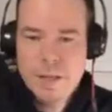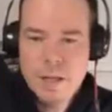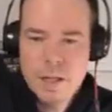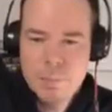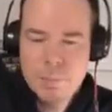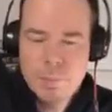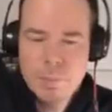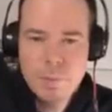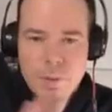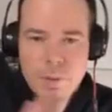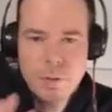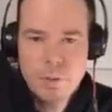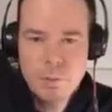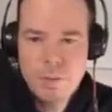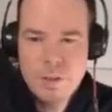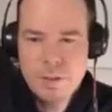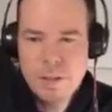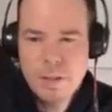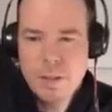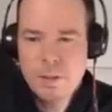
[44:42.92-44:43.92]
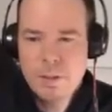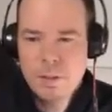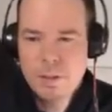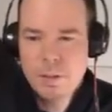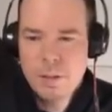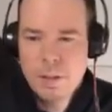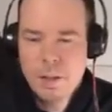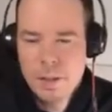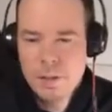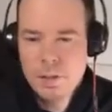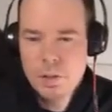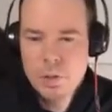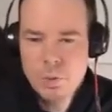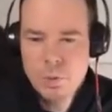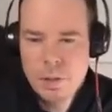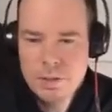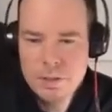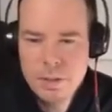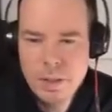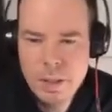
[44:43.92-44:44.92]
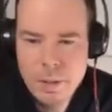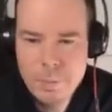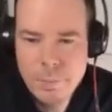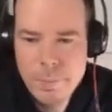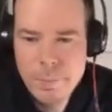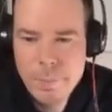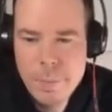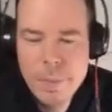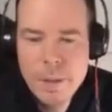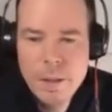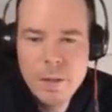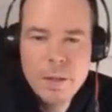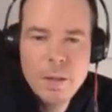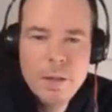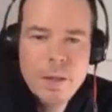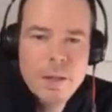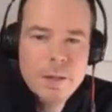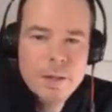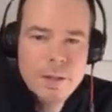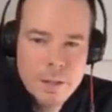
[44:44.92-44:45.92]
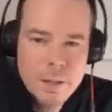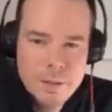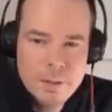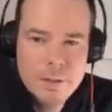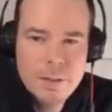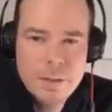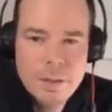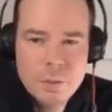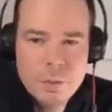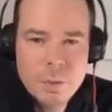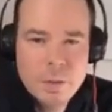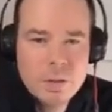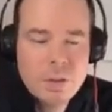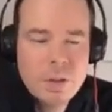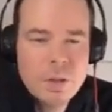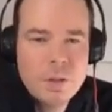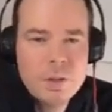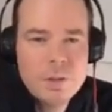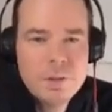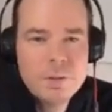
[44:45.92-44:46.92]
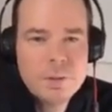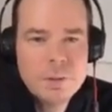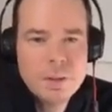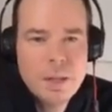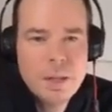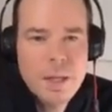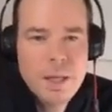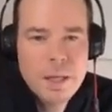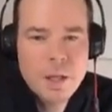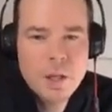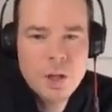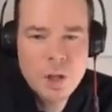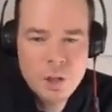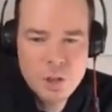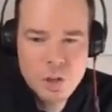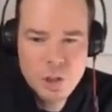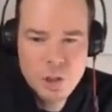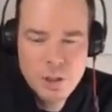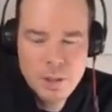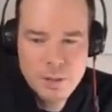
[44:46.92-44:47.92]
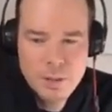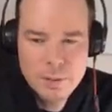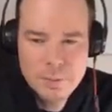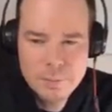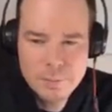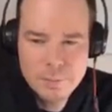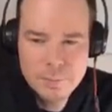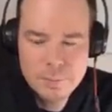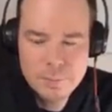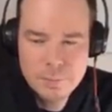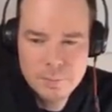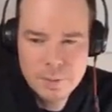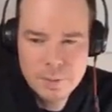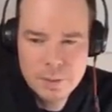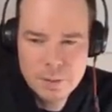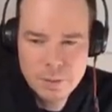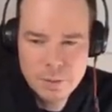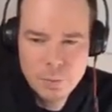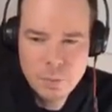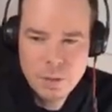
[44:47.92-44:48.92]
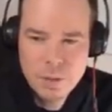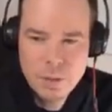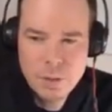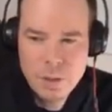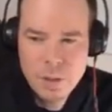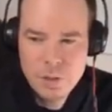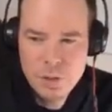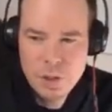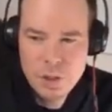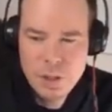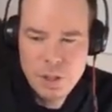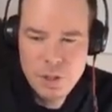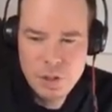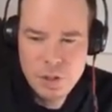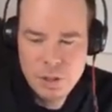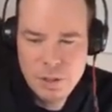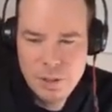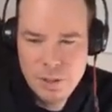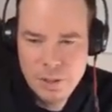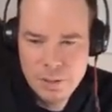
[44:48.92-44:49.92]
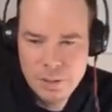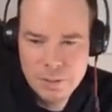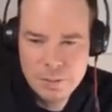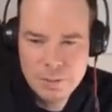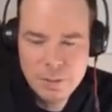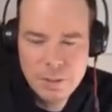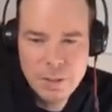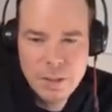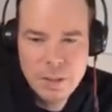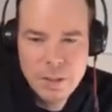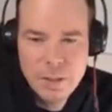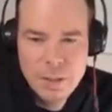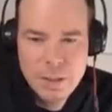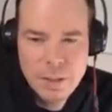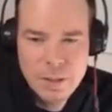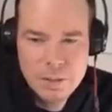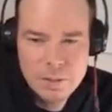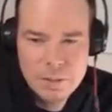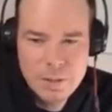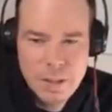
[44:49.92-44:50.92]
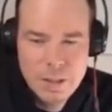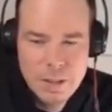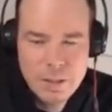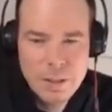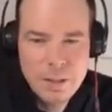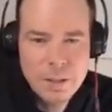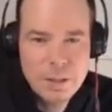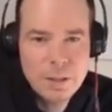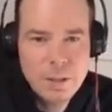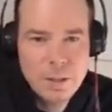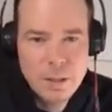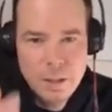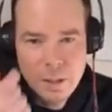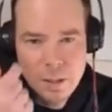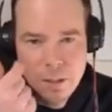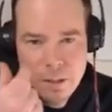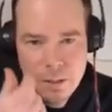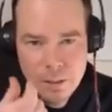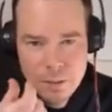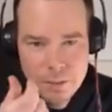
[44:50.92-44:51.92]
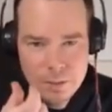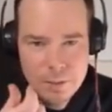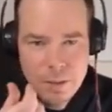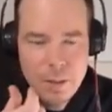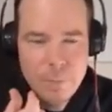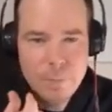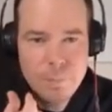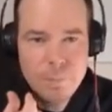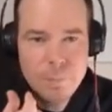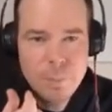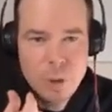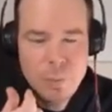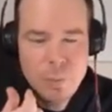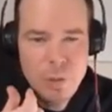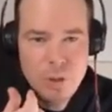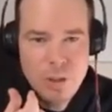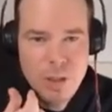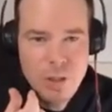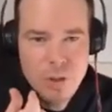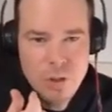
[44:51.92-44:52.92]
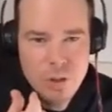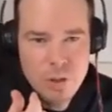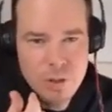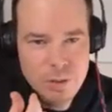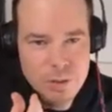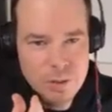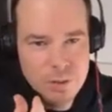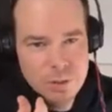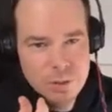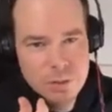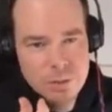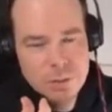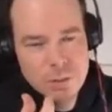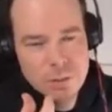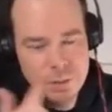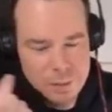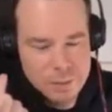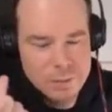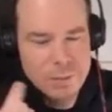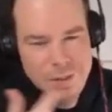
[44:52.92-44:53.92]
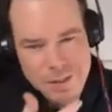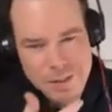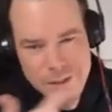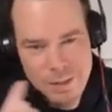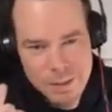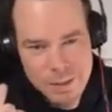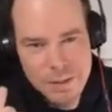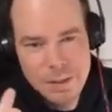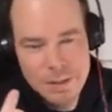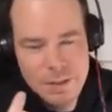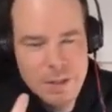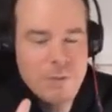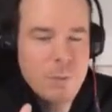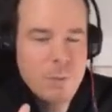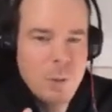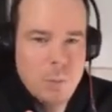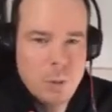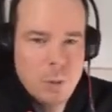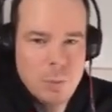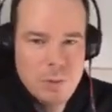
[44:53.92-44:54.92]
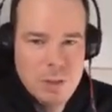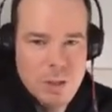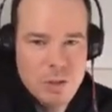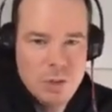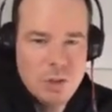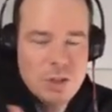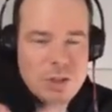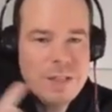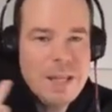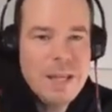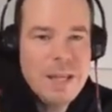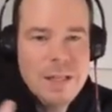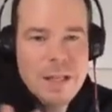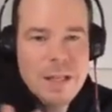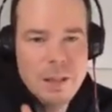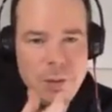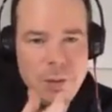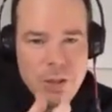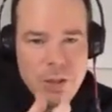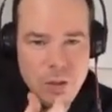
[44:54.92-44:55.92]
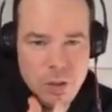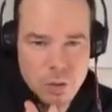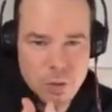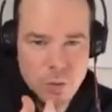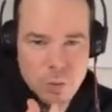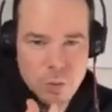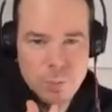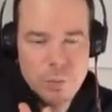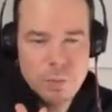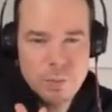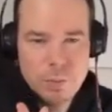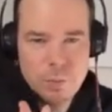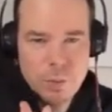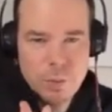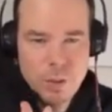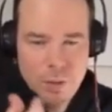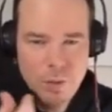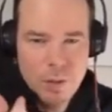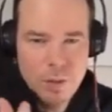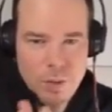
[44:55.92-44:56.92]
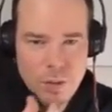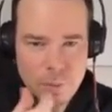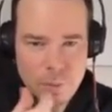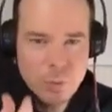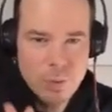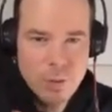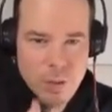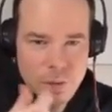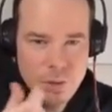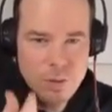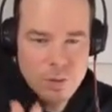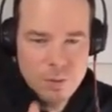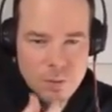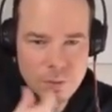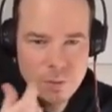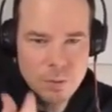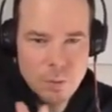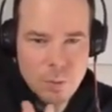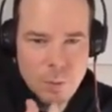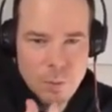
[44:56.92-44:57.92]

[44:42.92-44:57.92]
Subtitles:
up, 3-cycle, undo our setup. This is what's called a conjugate. This is what conjugation is. It's taking some permutation. It doesn't have to be a permutation, just any element in a group where you got an operation, so a group